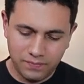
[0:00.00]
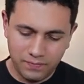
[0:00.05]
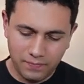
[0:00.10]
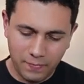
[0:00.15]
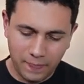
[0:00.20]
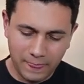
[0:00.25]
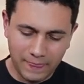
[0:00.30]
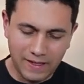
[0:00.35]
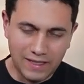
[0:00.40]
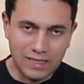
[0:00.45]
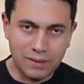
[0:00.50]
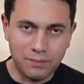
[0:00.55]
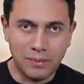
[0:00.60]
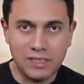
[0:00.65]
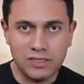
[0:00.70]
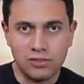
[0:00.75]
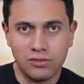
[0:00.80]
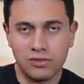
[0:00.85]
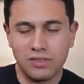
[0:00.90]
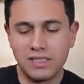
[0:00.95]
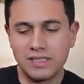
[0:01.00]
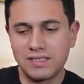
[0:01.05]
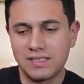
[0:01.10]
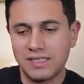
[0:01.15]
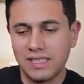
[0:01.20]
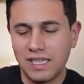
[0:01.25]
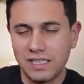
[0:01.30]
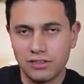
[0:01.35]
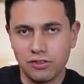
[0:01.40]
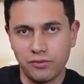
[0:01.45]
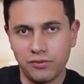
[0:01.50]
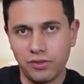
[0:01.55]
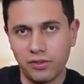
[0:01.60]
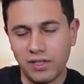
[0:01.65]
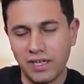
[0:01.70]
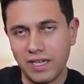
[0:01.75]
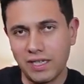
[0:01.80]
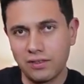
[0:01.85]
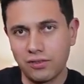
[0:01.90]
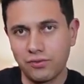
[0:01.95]
That depends on the size of your
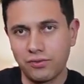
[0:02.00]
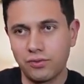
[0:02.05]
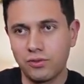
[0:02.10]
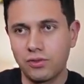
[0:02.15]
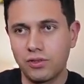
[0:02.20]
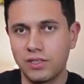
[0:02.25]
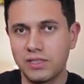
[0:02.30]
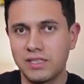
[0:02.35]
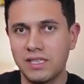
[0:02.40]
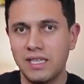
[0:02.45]
hand, of course,